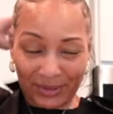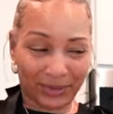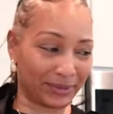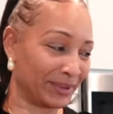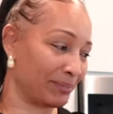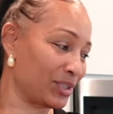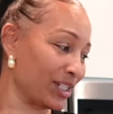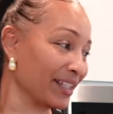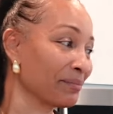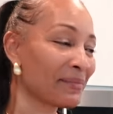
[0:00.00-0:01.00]

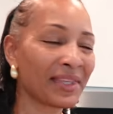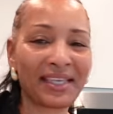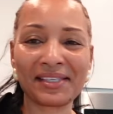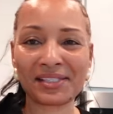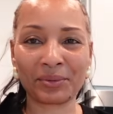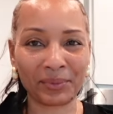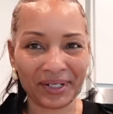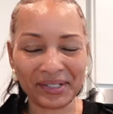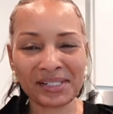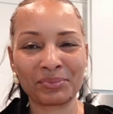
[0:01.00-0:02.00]
OMG. It's the
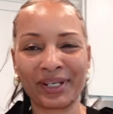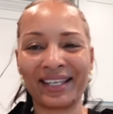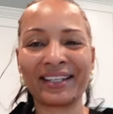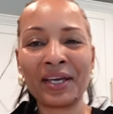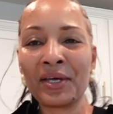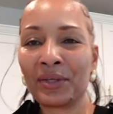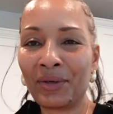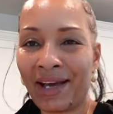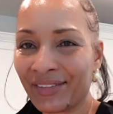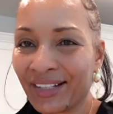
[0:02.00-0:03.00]
worst when
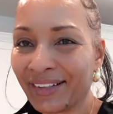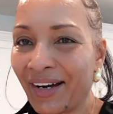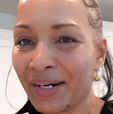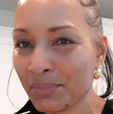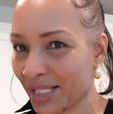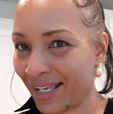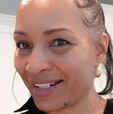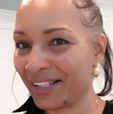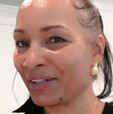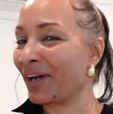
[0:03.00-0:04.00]
you have an alarm
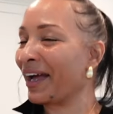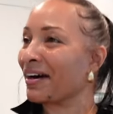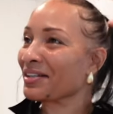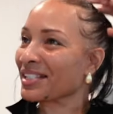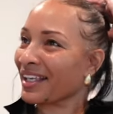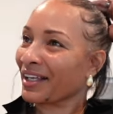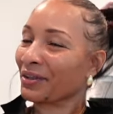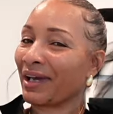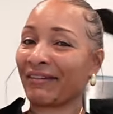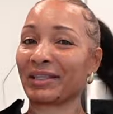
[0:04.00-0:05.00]
set in your house
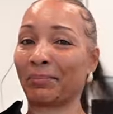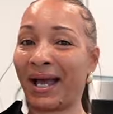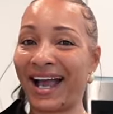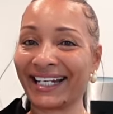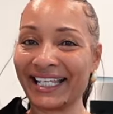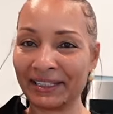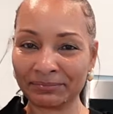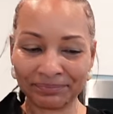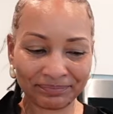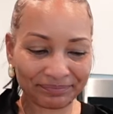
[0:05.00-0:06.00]
and you have to potty.
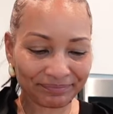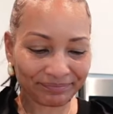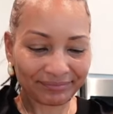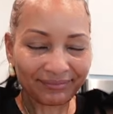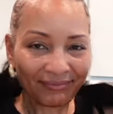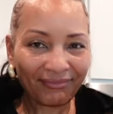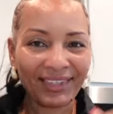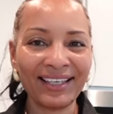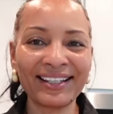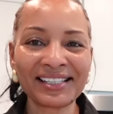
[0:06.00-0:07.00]

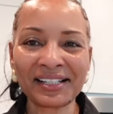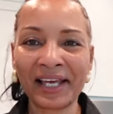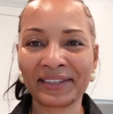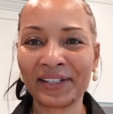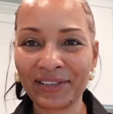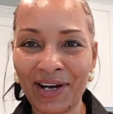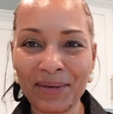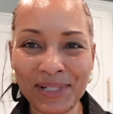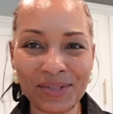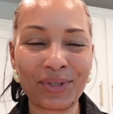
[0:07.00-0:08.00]
And it's like the
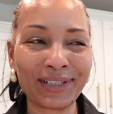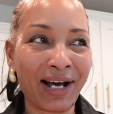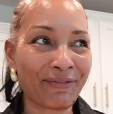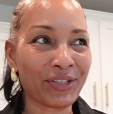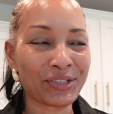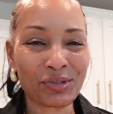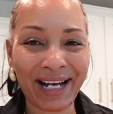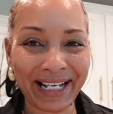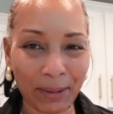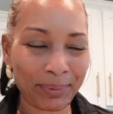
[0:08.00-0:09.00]
alarm is going off. You're
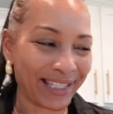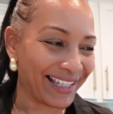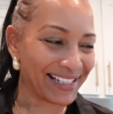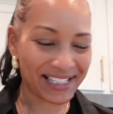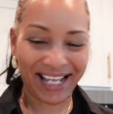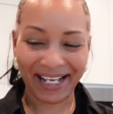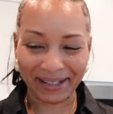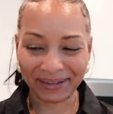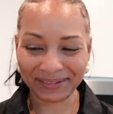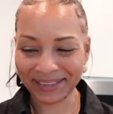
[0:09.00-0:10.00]
trying to pee. It's
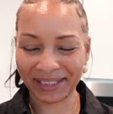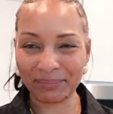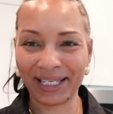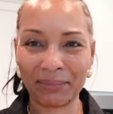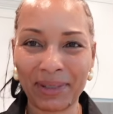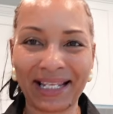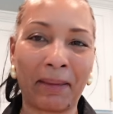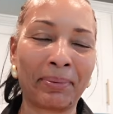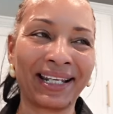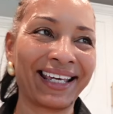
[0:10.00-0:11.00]
like, give me a
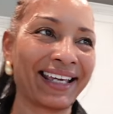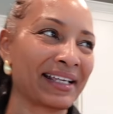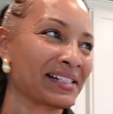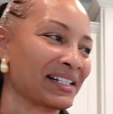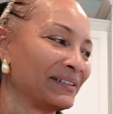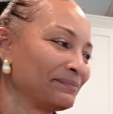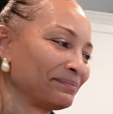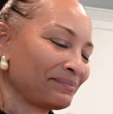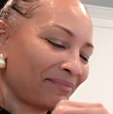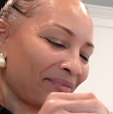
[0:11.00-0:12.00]
minute, please.
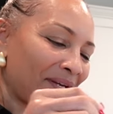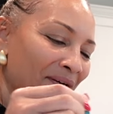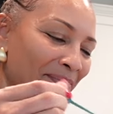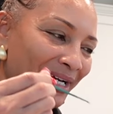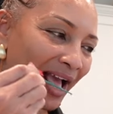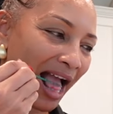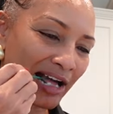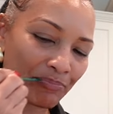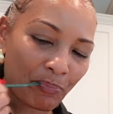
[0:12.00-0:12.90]
Oh, my God.